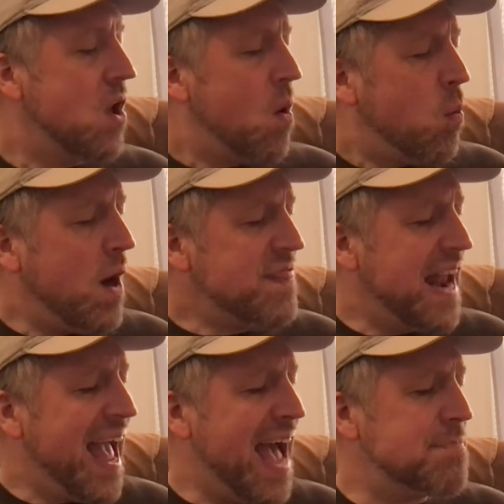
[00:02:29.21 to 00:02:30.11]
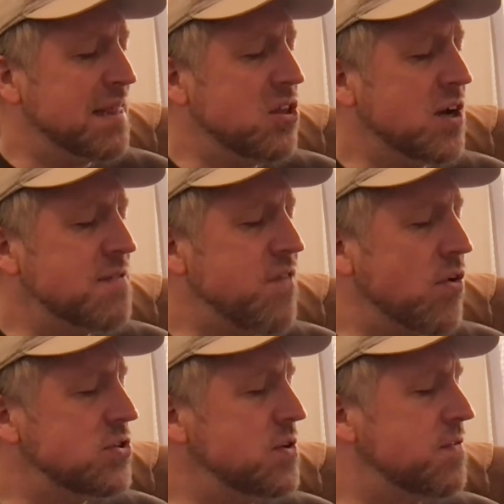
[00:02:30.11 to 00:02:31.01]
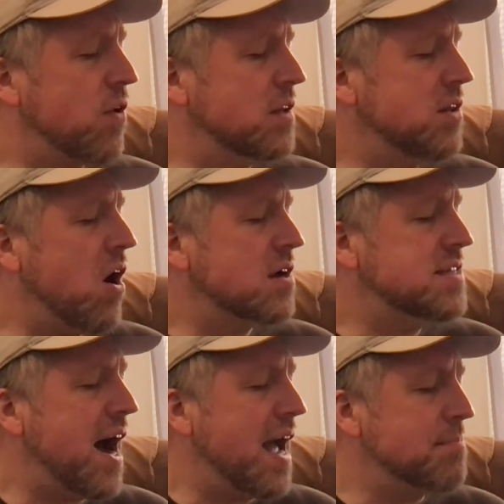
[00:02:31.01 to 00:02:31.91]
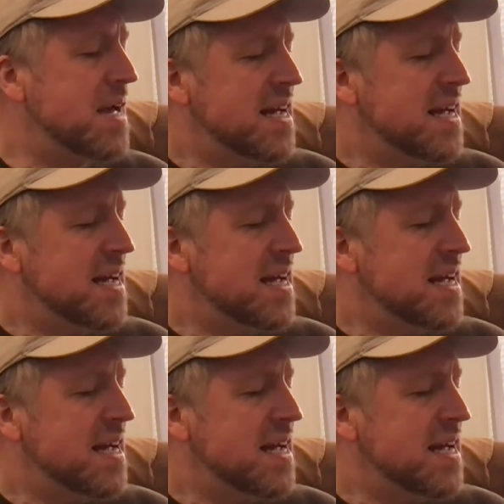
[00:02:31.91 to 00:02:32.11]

one that I had been looking forward to for a long time.